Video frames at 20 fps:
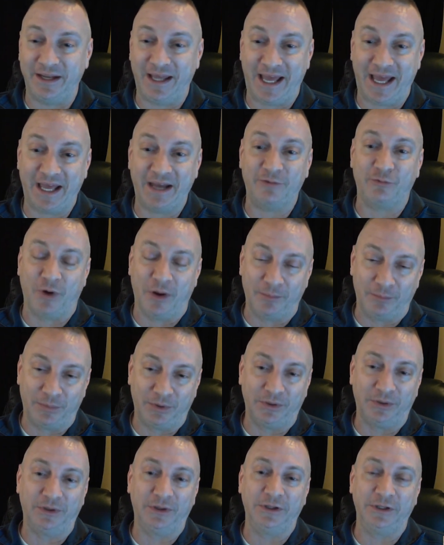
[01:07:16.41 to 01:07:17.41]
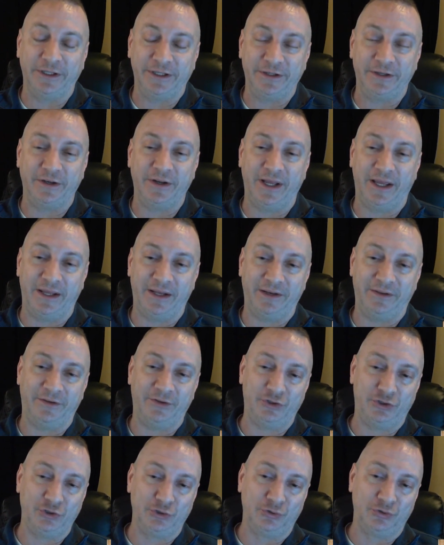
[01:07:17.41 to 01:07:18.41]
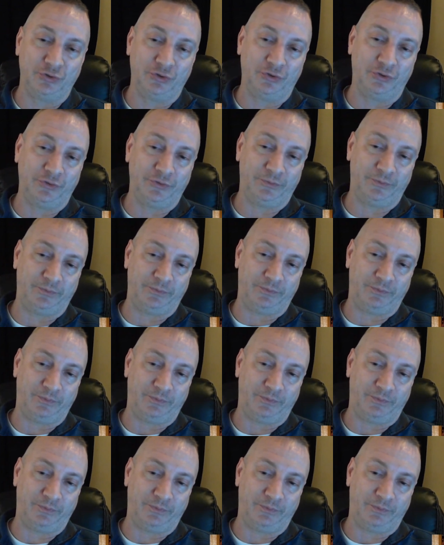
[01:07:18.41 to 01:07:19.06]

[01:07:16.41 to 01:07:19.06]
had rumble and the dual